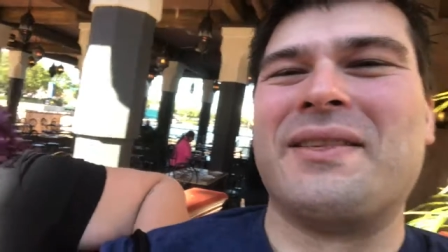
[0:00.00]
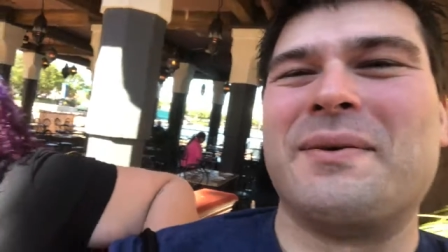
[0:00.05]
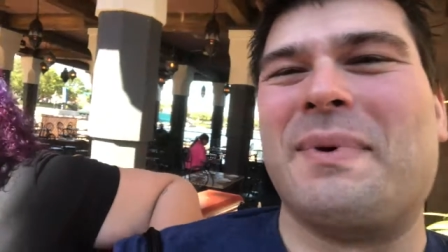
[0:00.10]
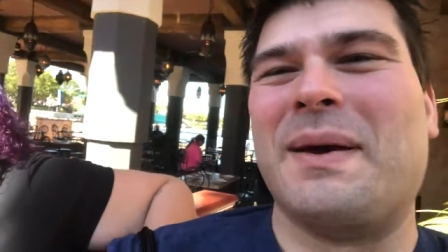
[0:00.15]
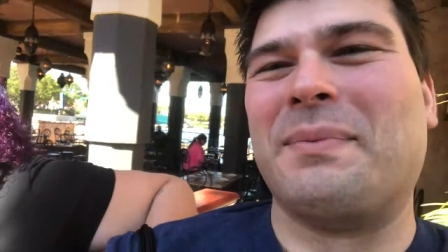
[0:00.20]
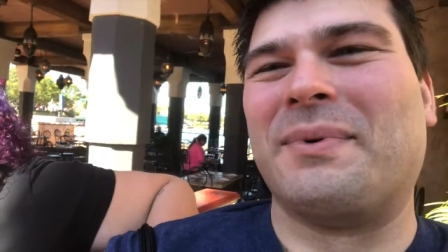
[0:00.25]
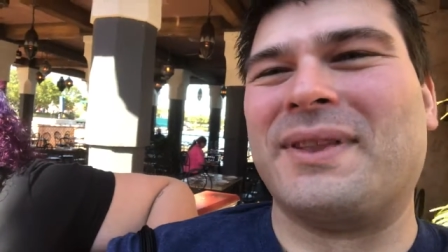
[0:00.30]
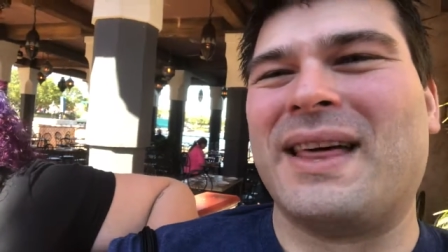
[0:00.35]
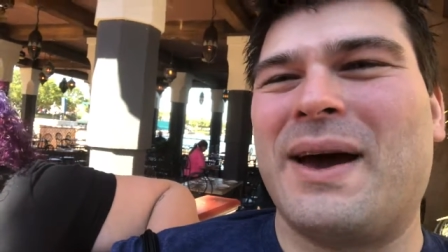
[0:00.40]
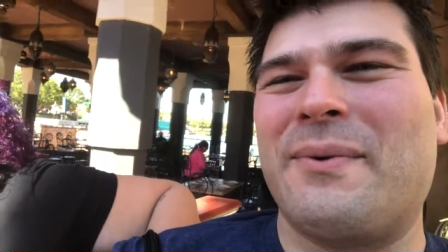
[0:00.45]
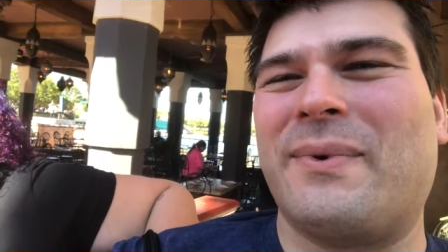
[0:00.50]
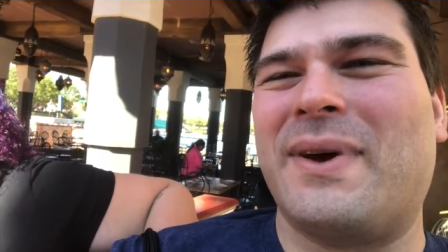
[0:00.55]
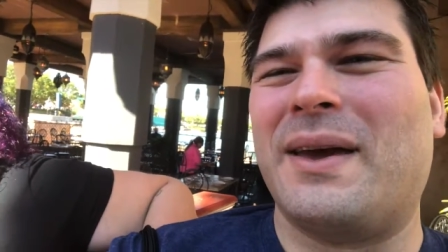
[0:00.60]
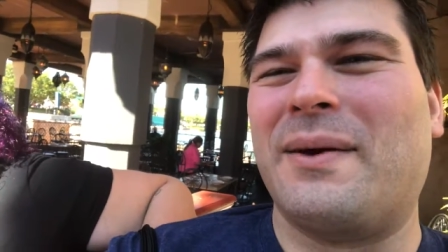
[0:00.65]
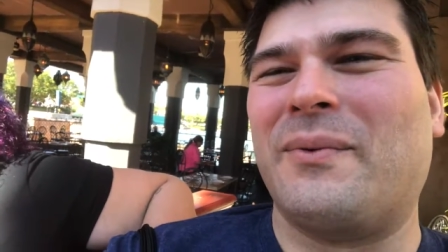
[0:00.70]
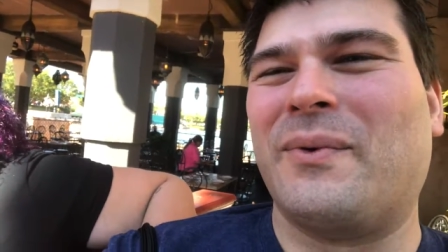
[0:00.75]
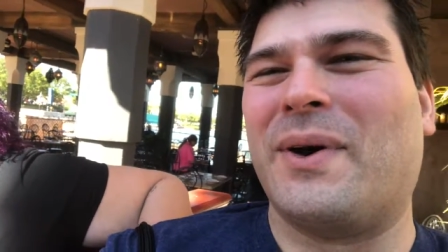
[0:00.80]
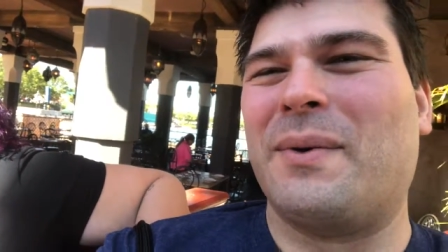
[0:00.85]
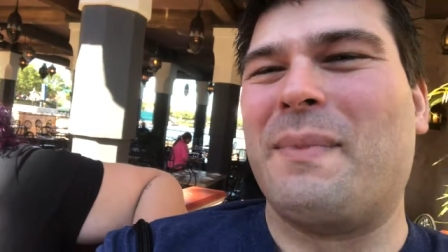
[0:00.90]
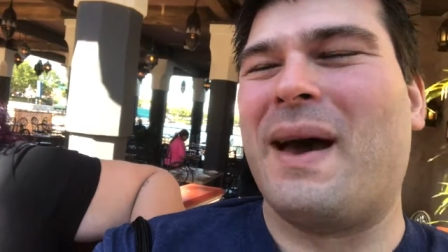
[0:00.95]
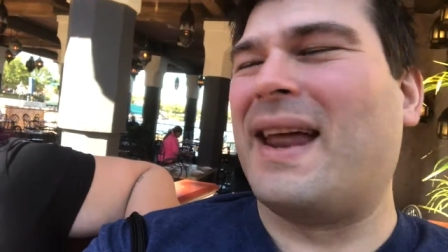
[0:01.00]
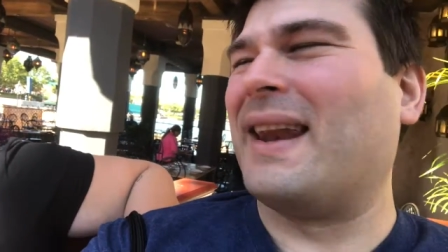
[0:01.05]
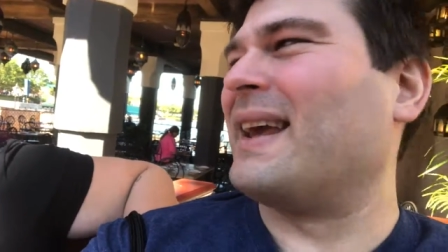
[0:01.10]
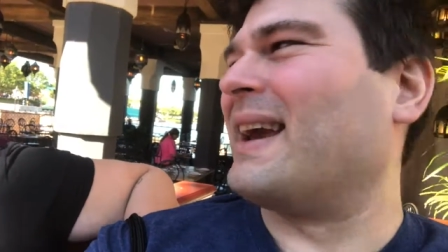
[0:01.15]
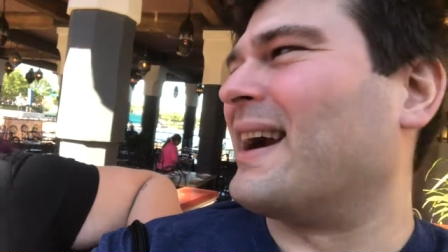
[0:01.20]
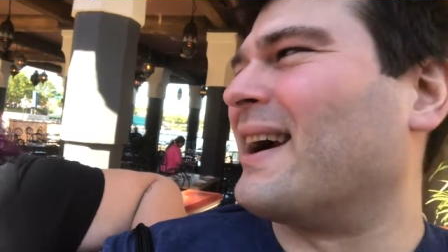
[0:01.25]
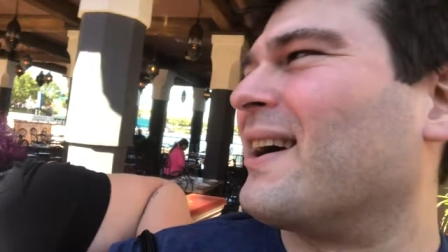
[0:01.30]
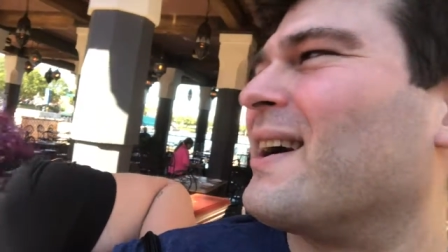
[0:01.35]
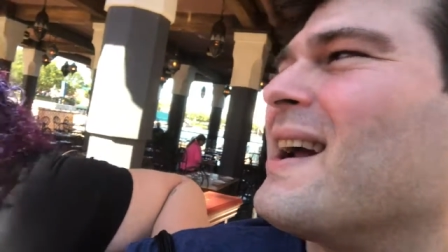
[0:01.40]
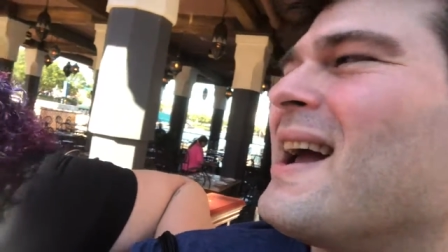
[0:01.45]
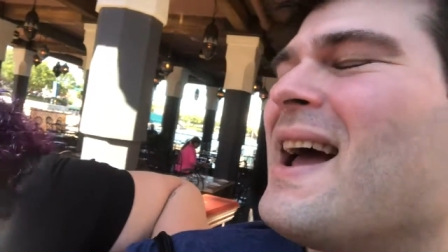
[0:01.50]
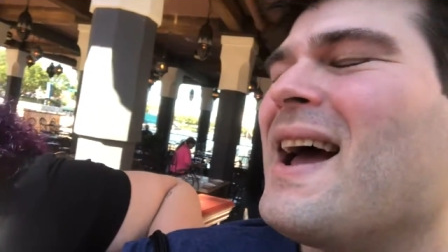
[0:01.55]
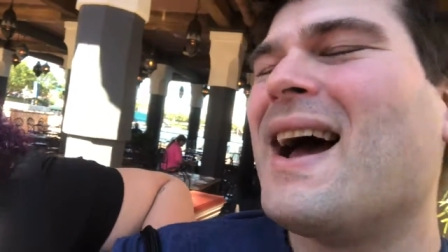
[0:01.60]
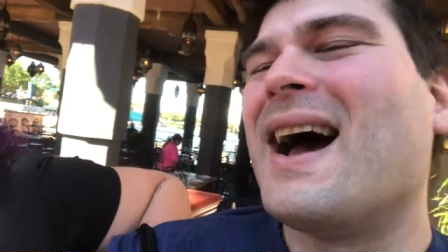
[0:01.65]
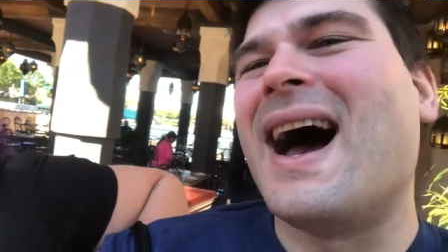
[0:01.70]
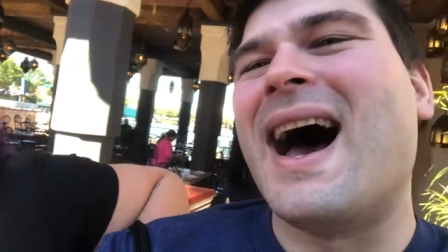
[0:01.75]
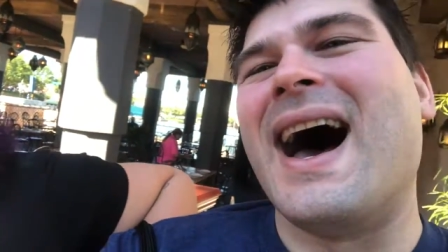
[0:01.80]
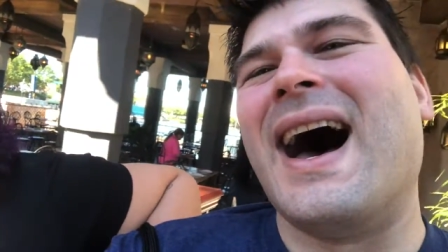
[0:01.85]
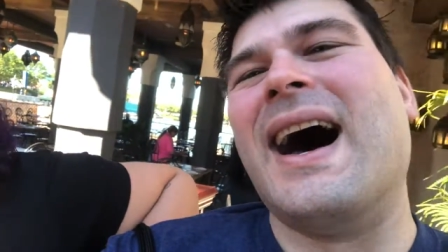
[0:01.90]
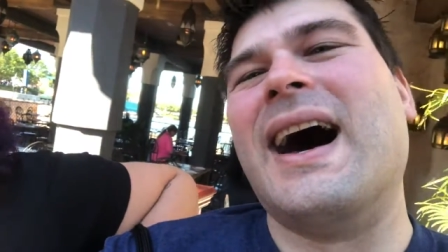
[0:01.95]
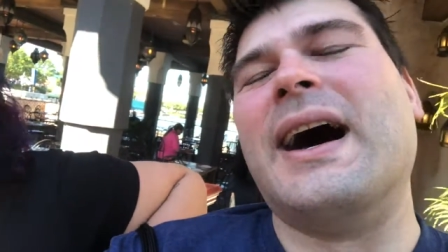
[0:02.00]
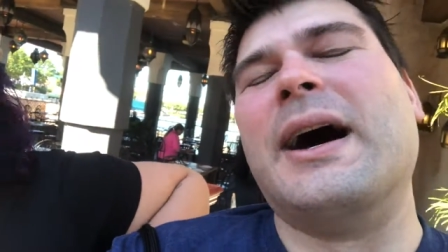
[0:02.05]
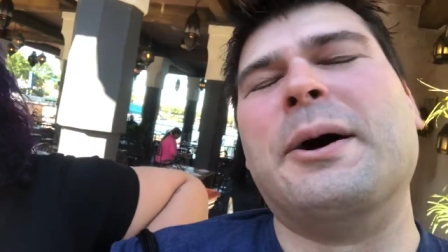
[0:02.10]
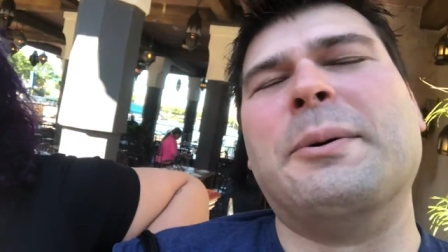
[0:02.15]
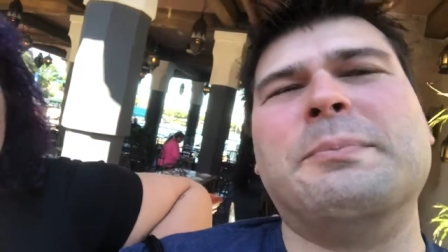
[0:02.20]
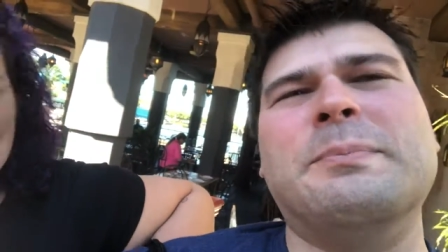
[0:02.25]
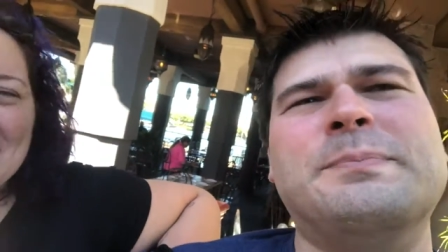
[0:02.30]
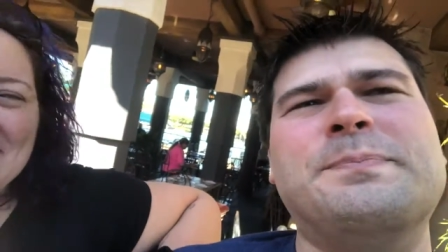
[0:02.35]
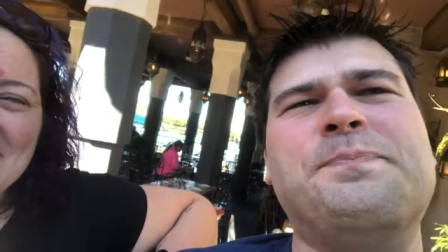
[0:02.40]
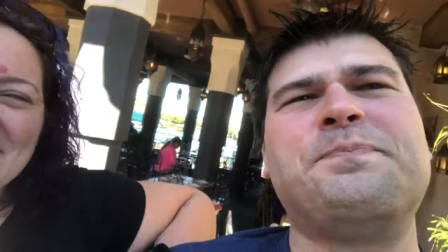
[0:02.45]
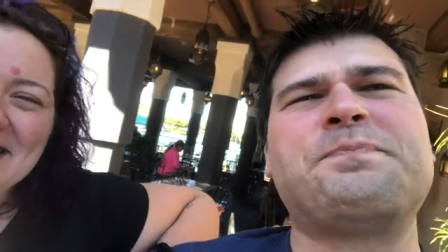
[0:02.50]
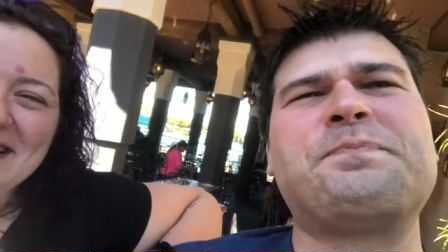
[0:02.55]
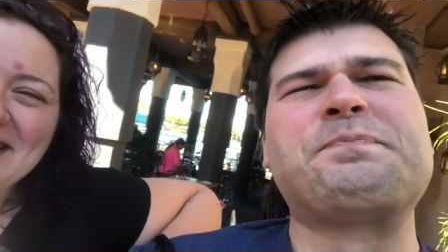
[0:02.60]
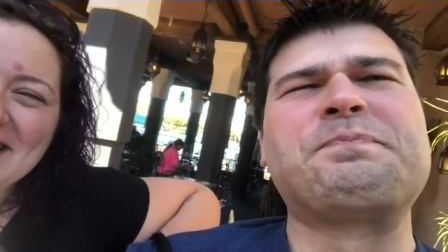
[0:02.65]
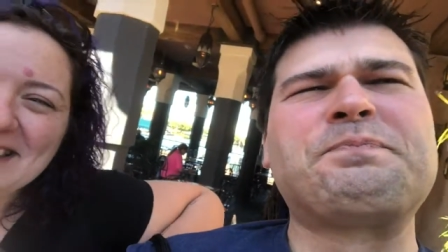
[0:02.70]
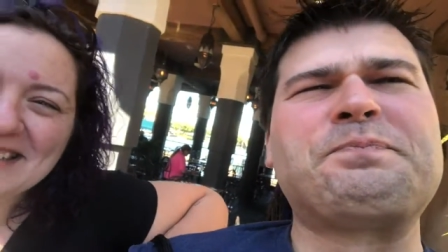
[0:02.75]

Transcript: of the people that we, we met here. Um,